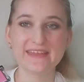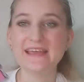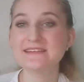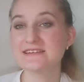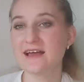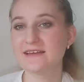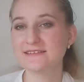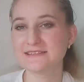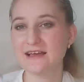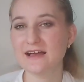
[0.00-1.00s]
It's
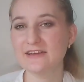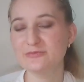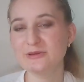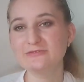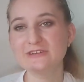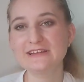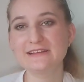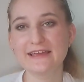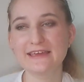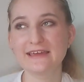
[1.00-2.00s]
nice. I've been really
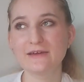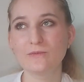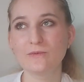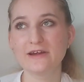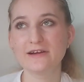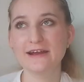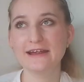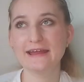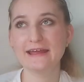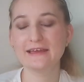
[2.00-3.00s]
liking
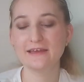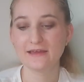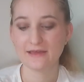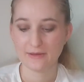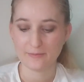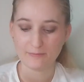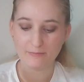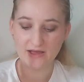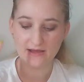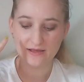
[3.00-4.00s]
wearing
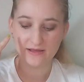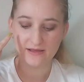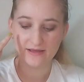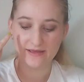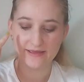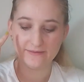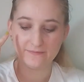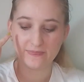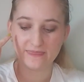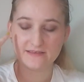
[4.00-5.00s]
my
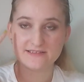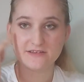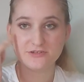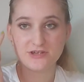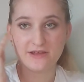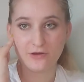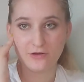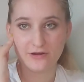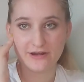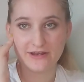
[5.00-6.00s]
Sunshine
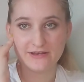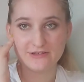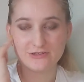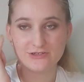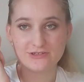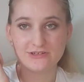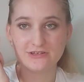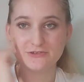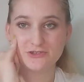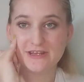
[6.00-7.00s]
Orange
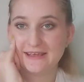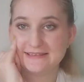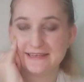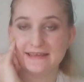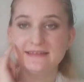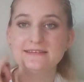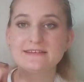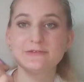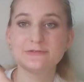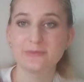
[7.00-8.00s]
cheek tint
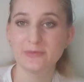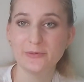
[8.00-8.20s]
from the